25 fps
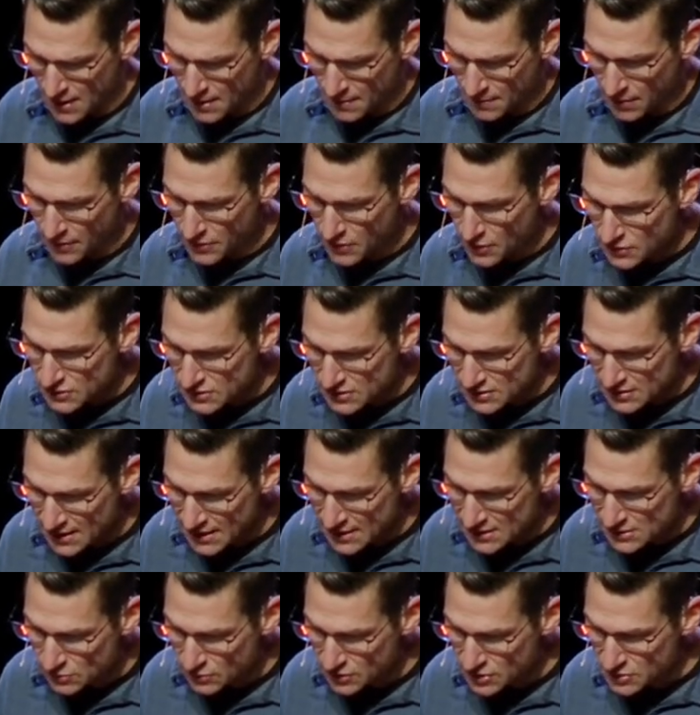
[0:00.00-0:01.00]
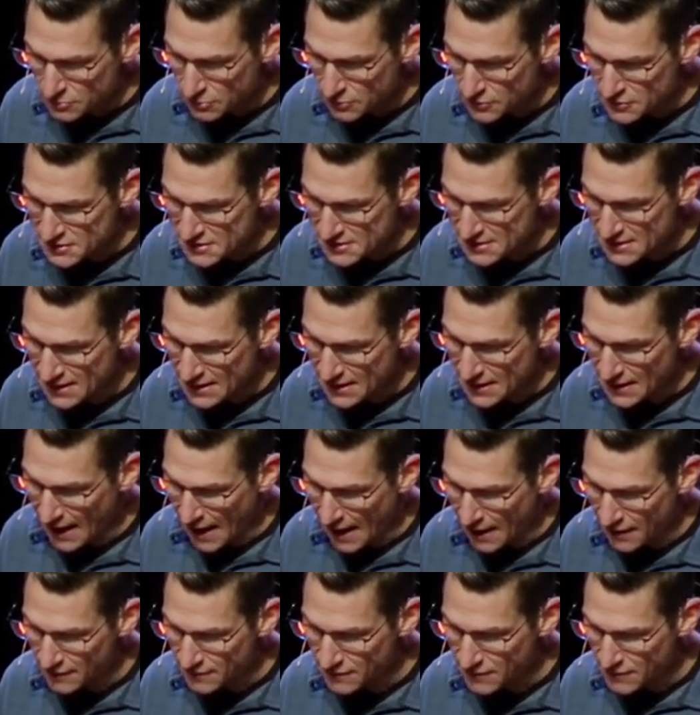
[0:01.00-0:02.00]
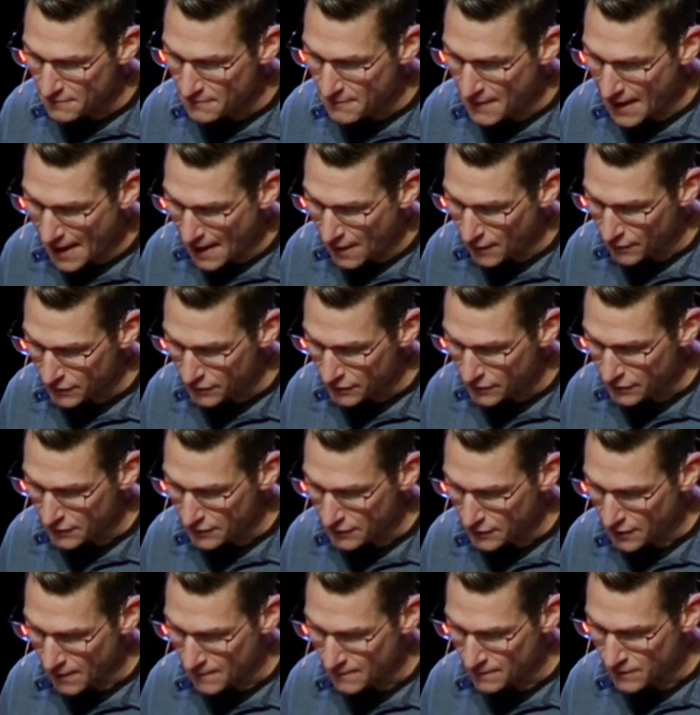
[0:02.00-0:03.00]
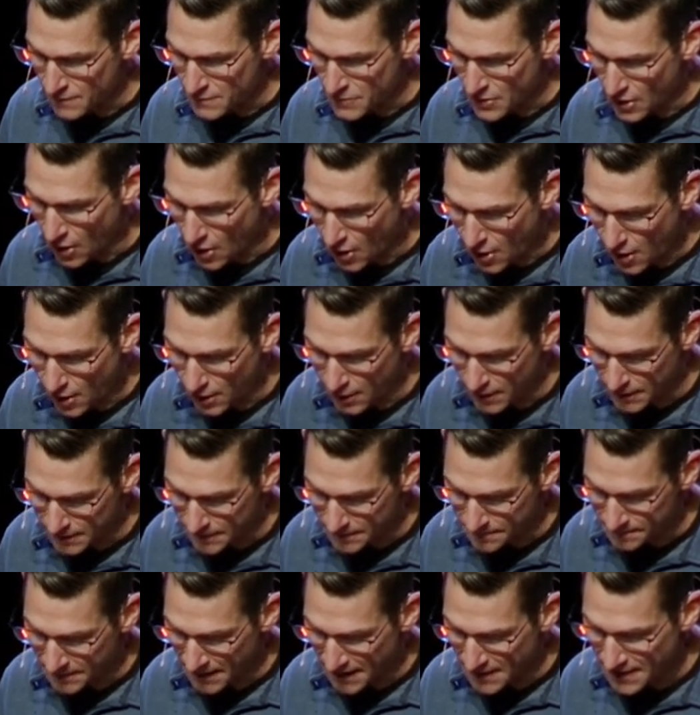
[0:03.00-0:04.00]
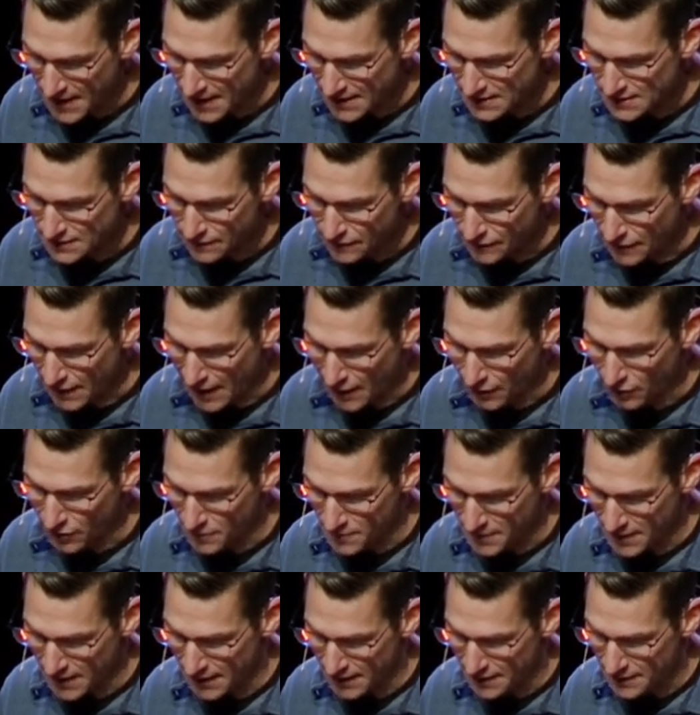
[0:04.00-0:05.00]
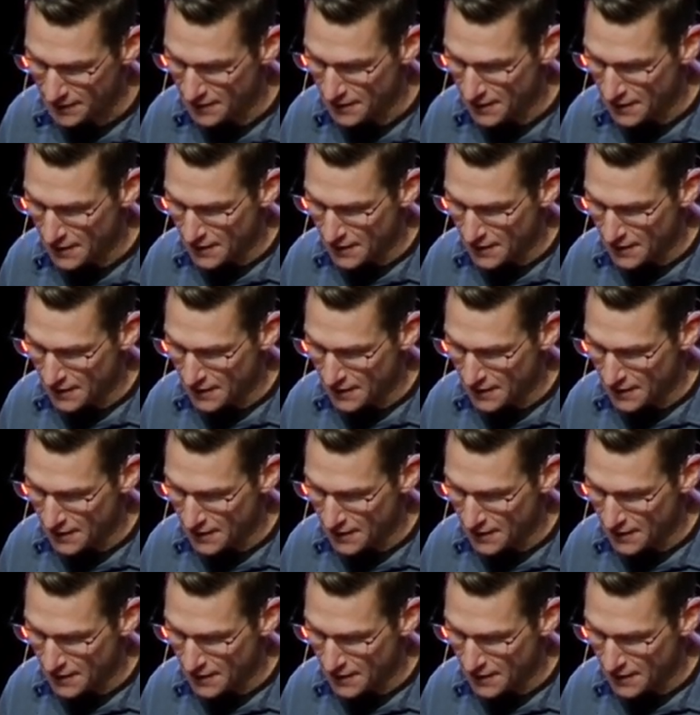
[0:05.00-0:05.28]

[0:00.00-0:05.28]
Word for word: But those things which proceed out of the mouth come from the heart, and they defile a man.